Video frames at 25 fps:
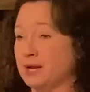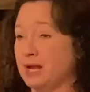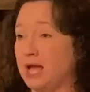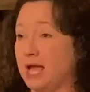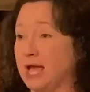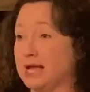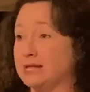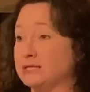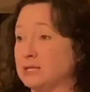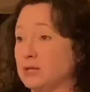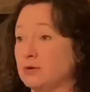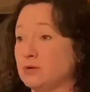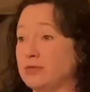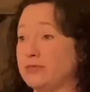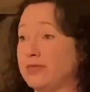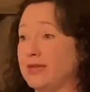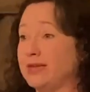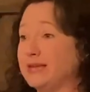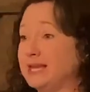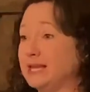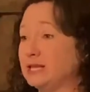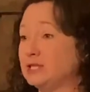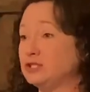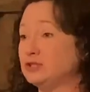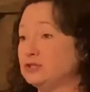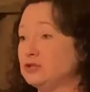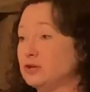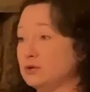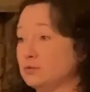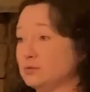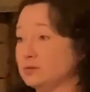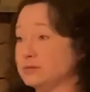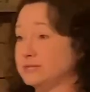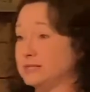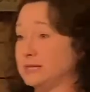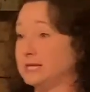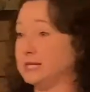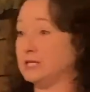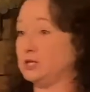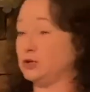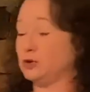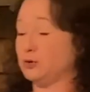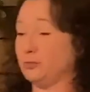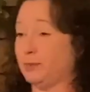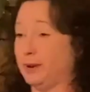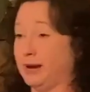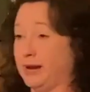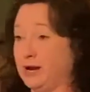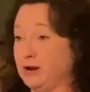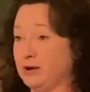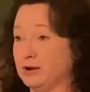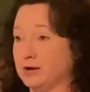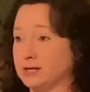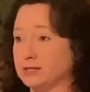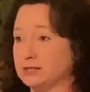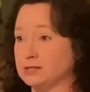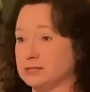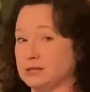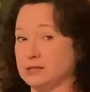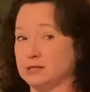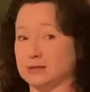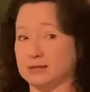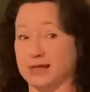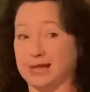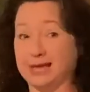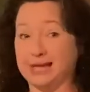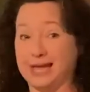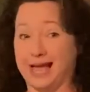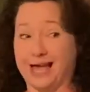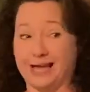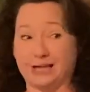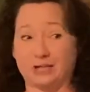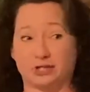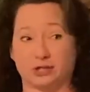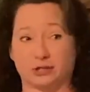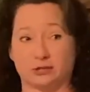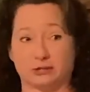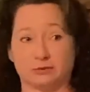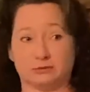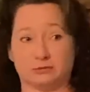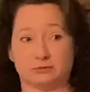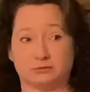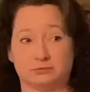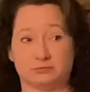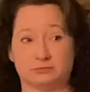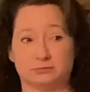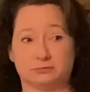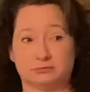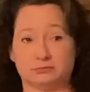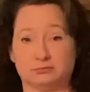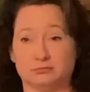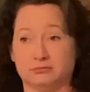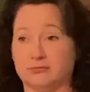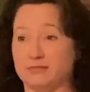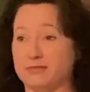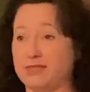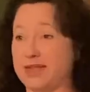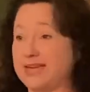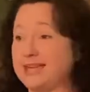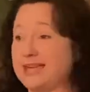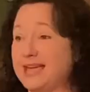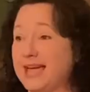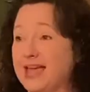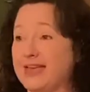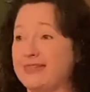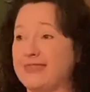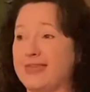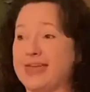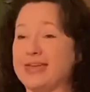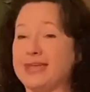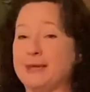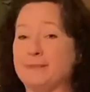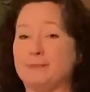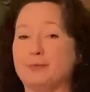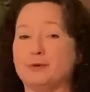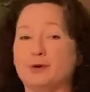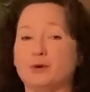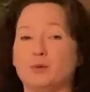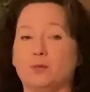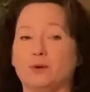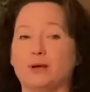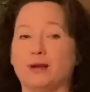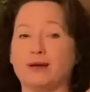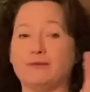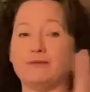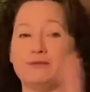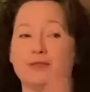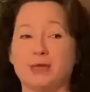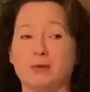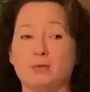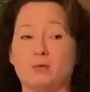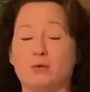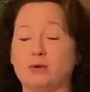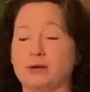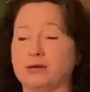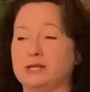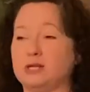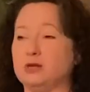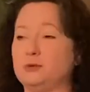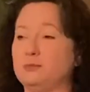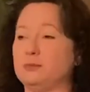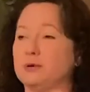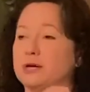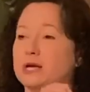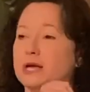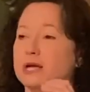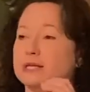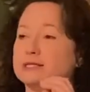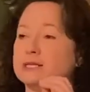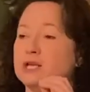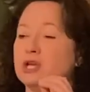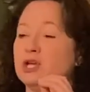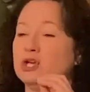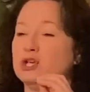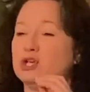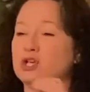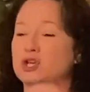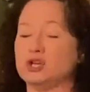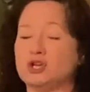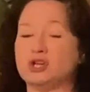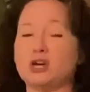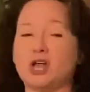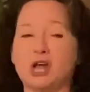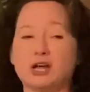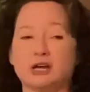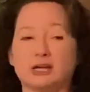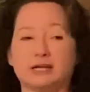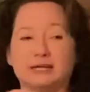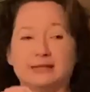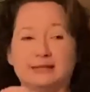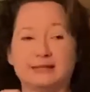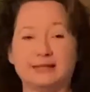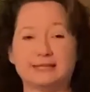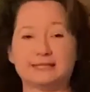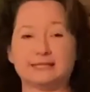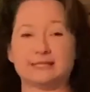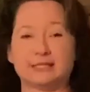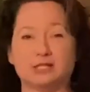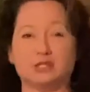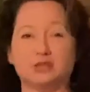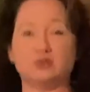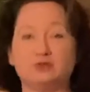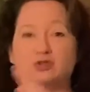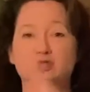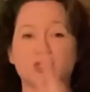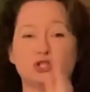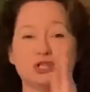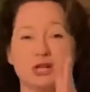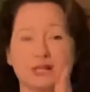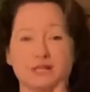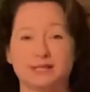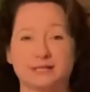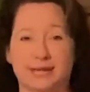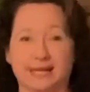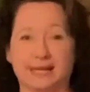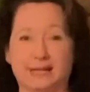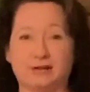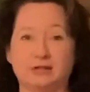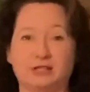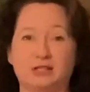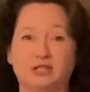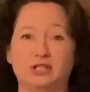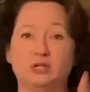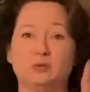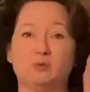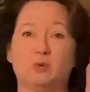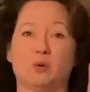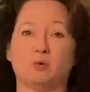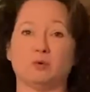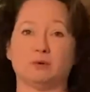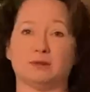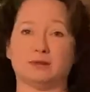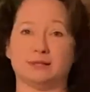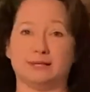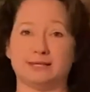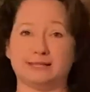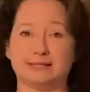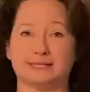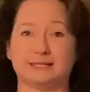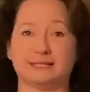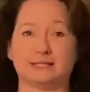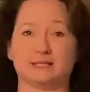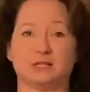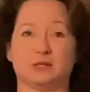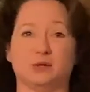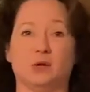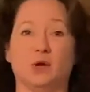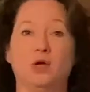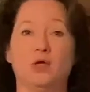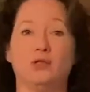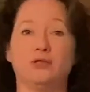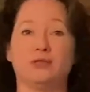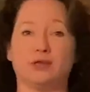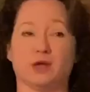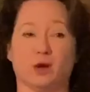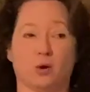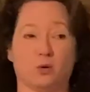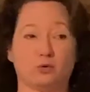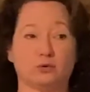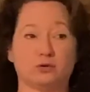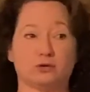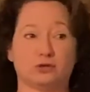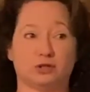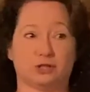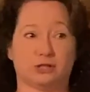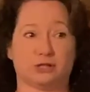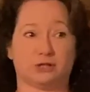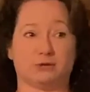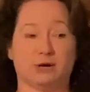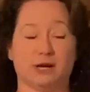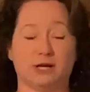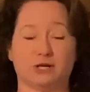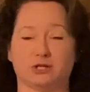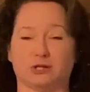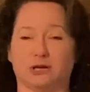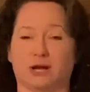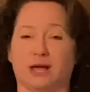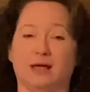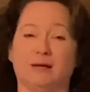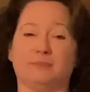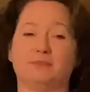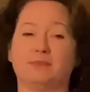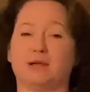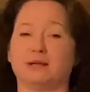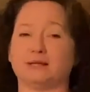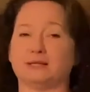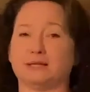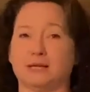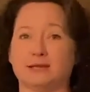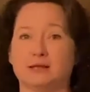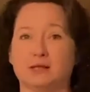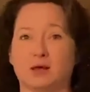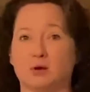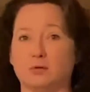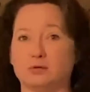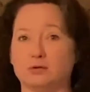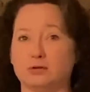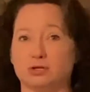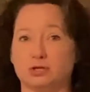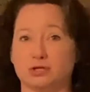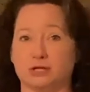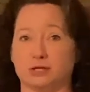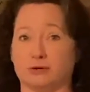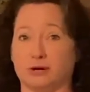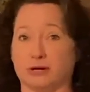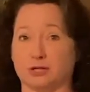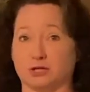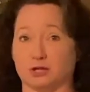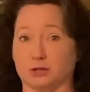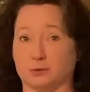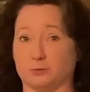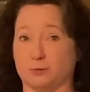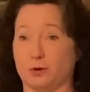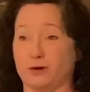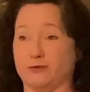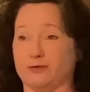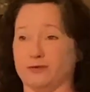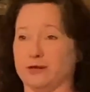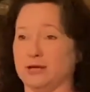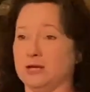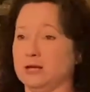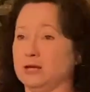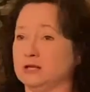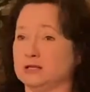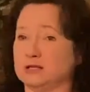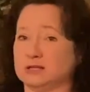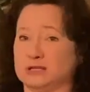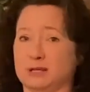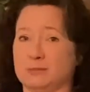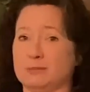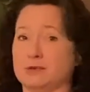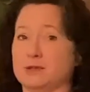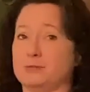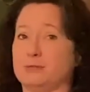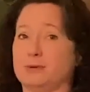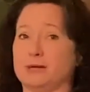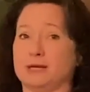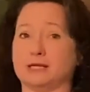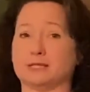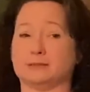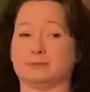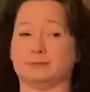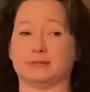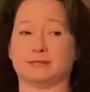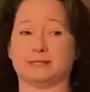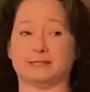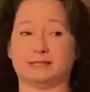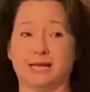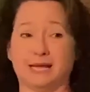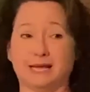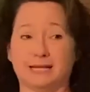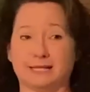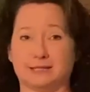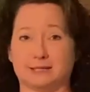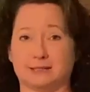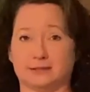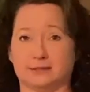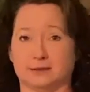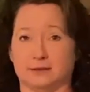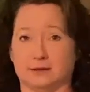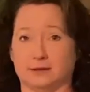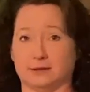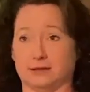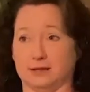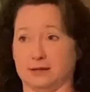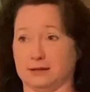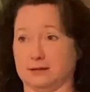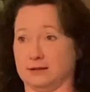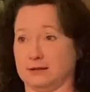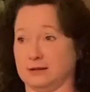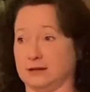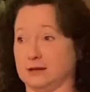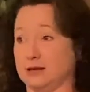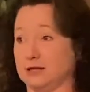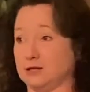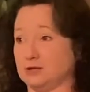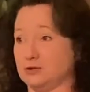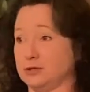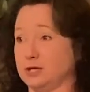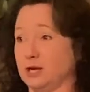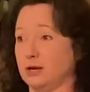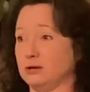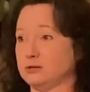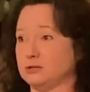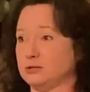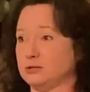And so they get you resenting your parents. They got you. They can put whatever they want in you because you're not going to listen. You shut down and you won't listen to the older generation. I'm not saying the older generation is perfect. Right. Some of the biggest mistakes the country goes